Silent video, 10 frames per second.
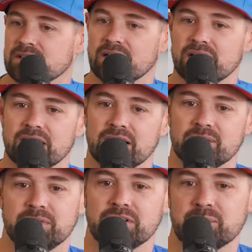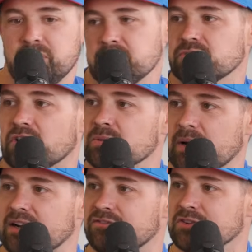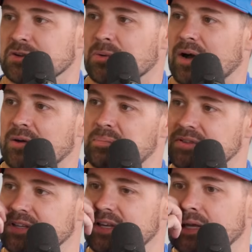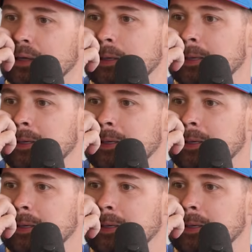and people talk about it for a little while, but then,